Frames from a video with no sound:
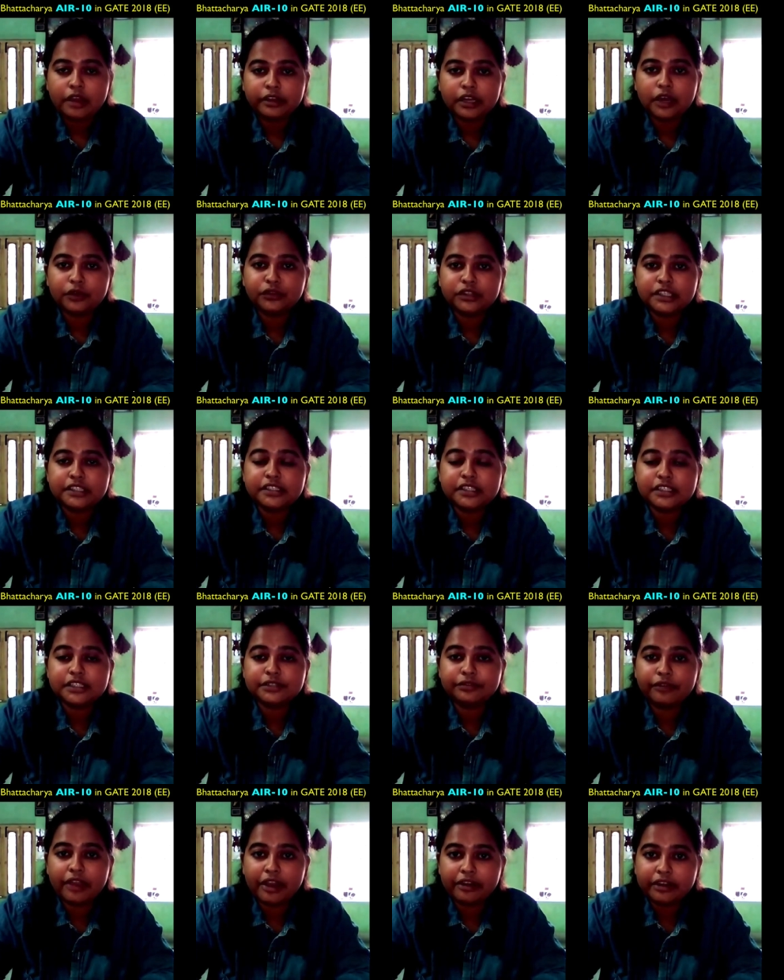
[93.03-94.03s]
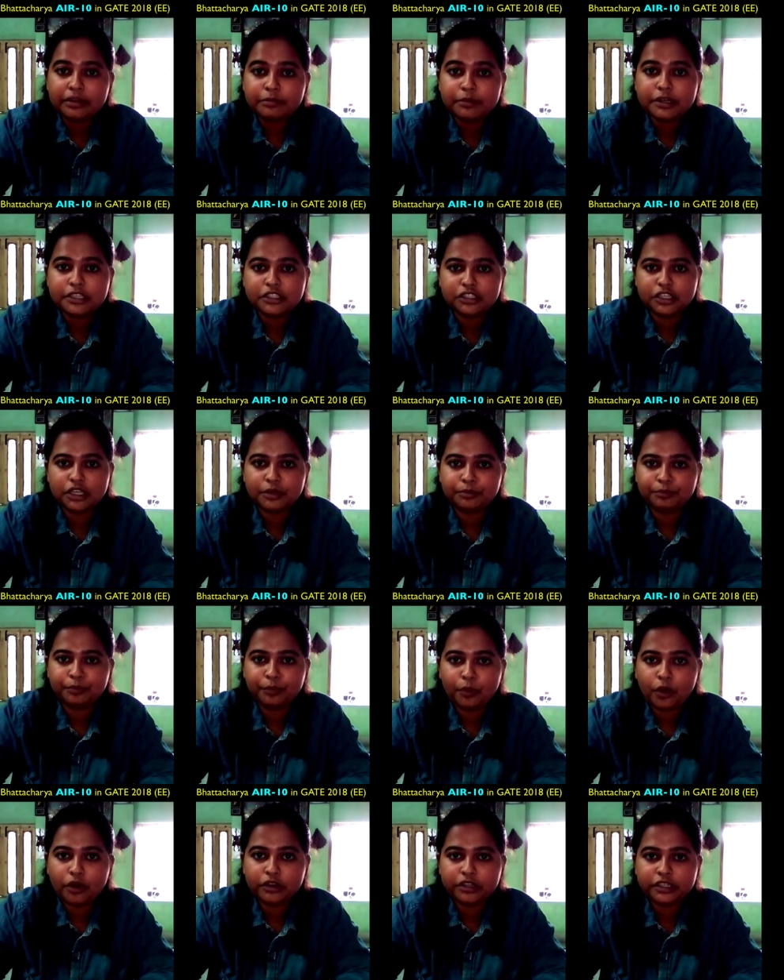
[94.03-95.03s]
Now this is very much
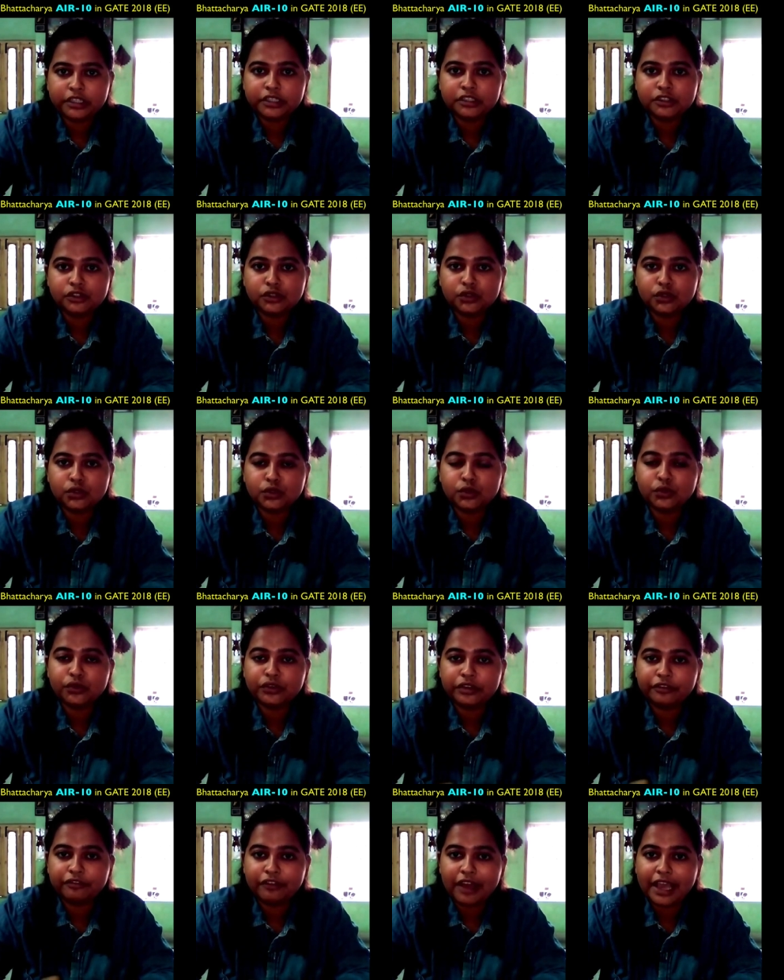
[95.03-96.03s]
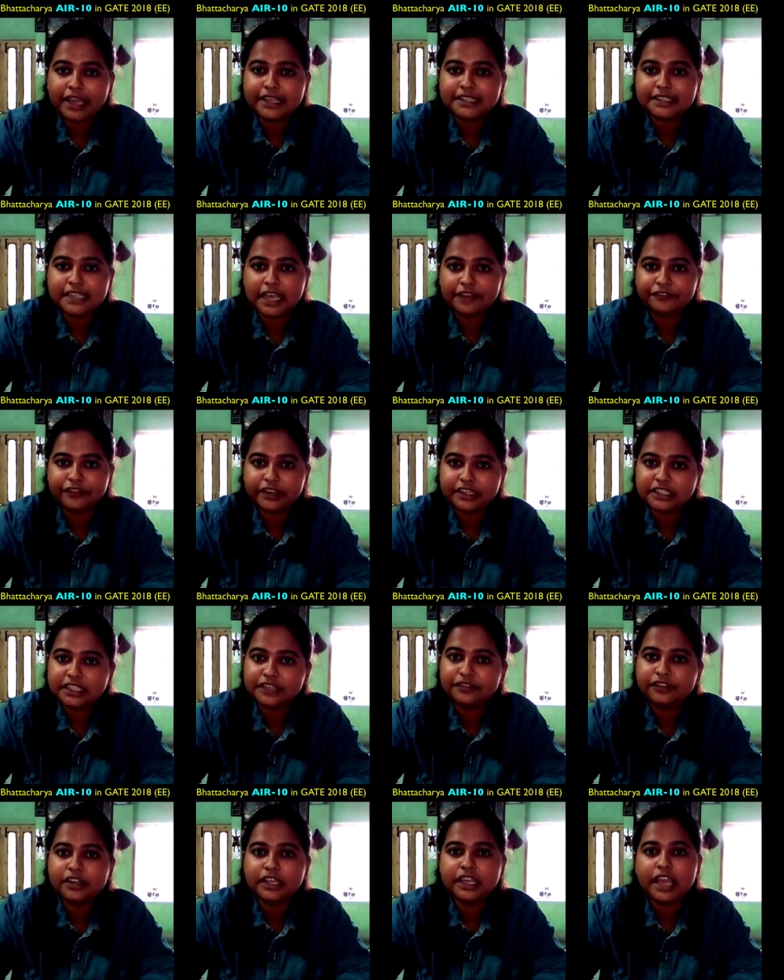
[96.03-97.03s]
important to revise
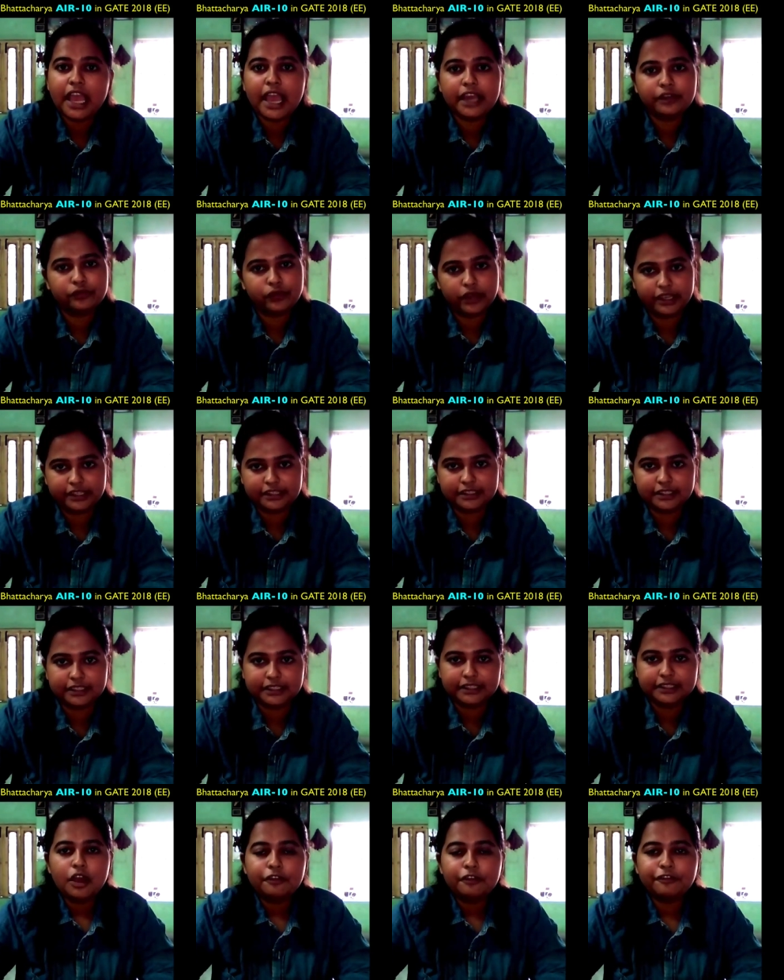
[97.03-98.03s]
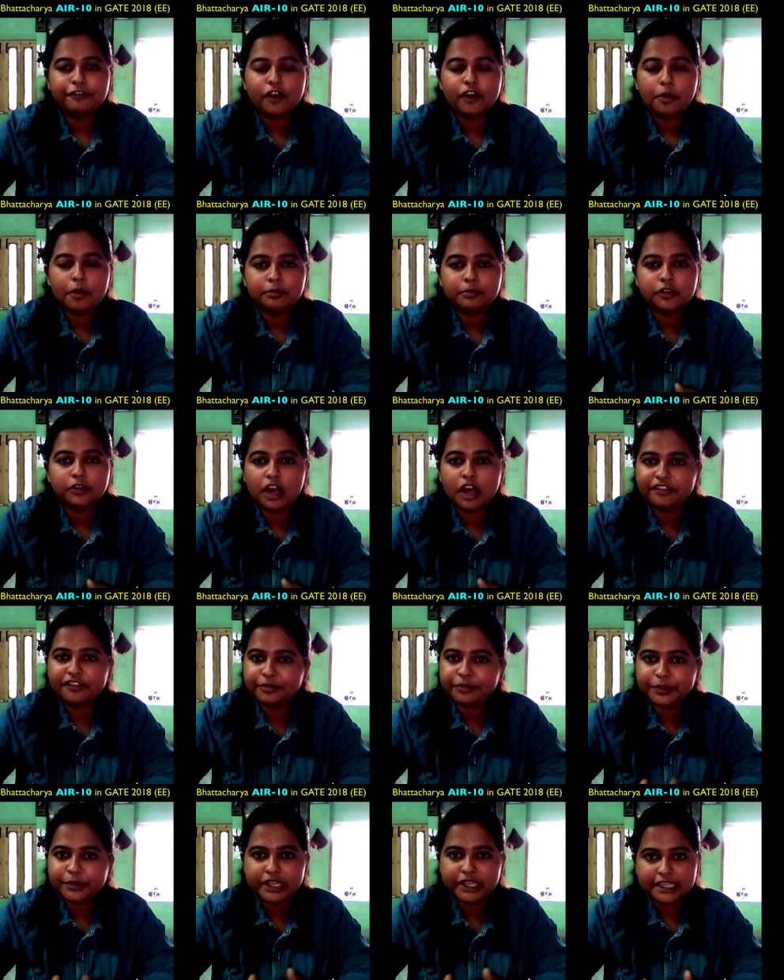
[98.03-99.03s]
effectively and wisely. From
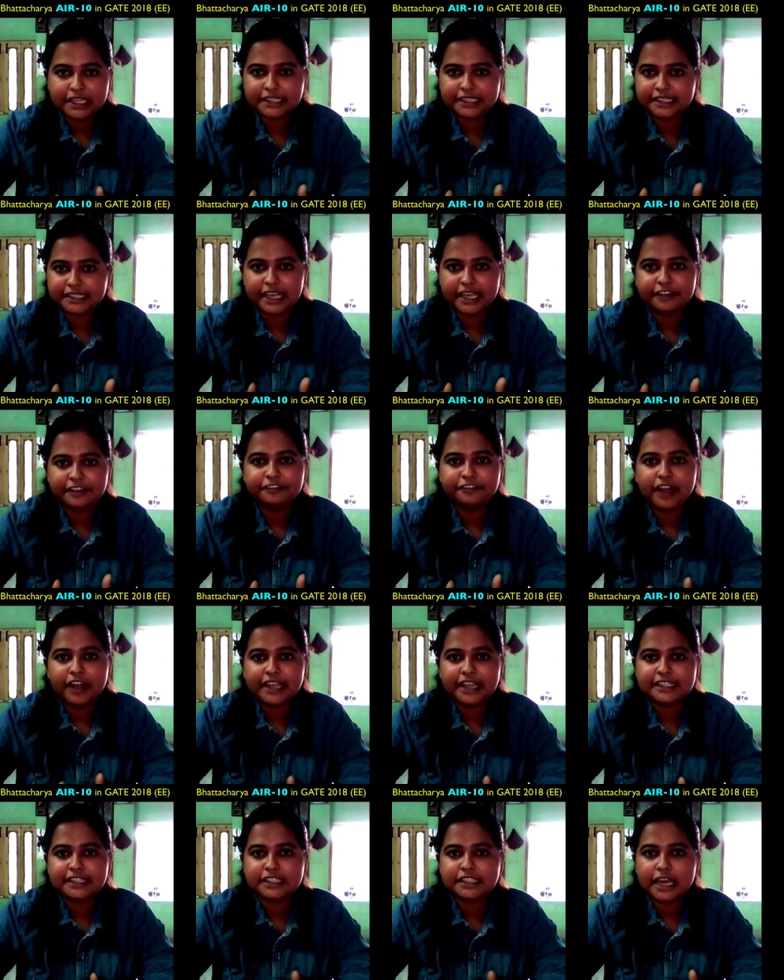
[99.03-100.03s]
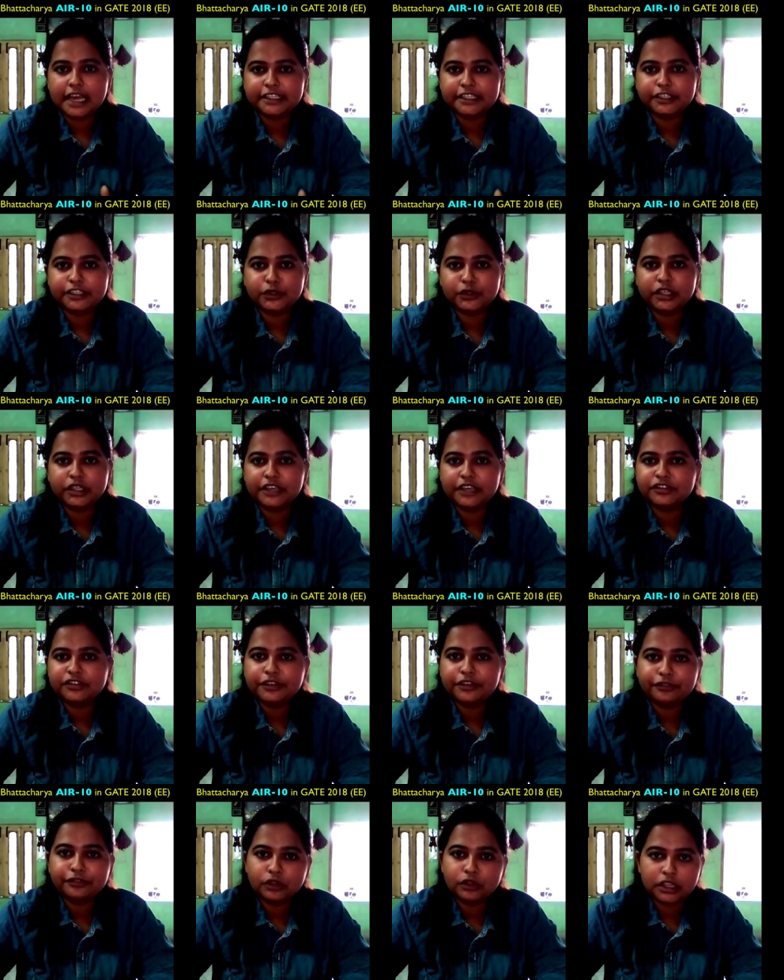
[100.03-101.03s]
November itself, I started to give
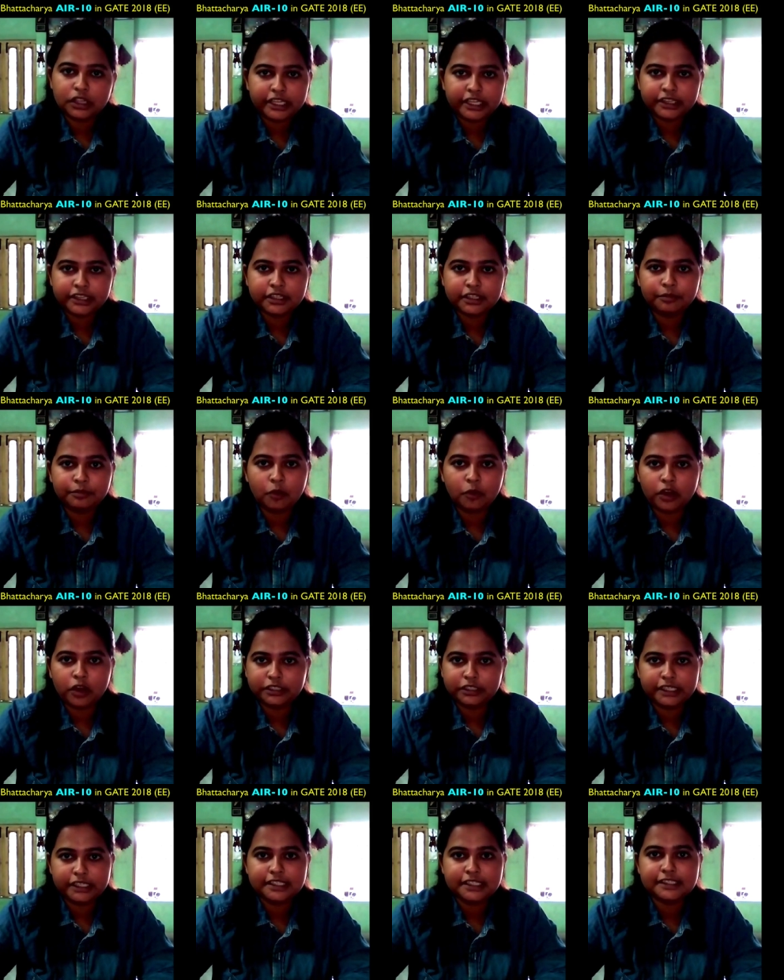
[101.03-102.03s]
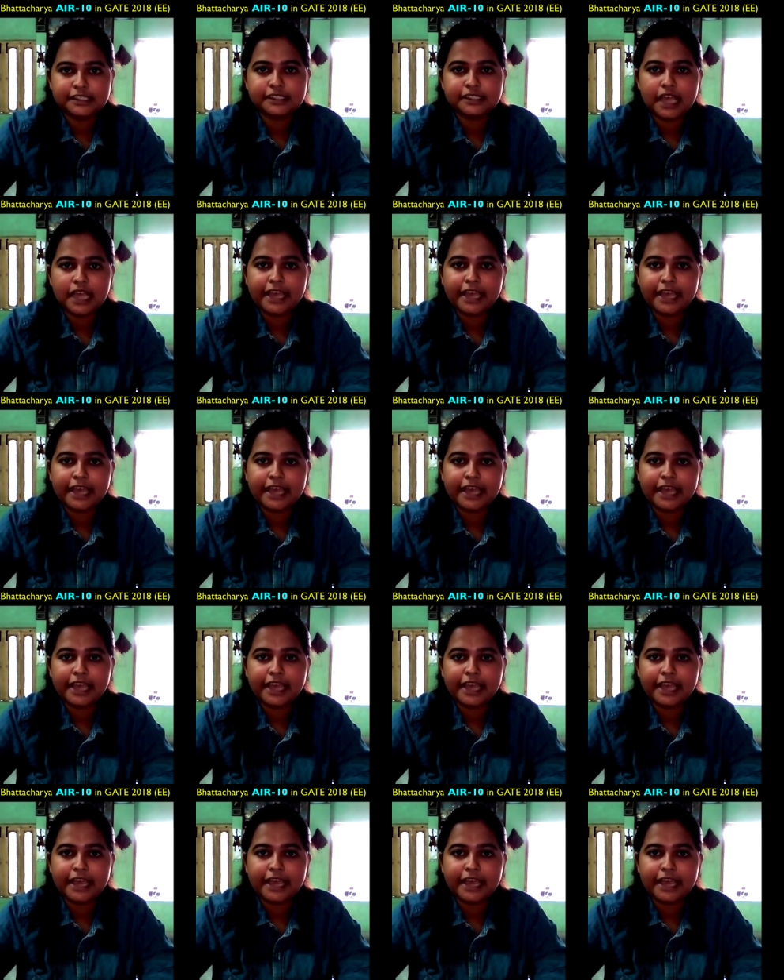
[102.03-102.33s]
the full-length mock tests.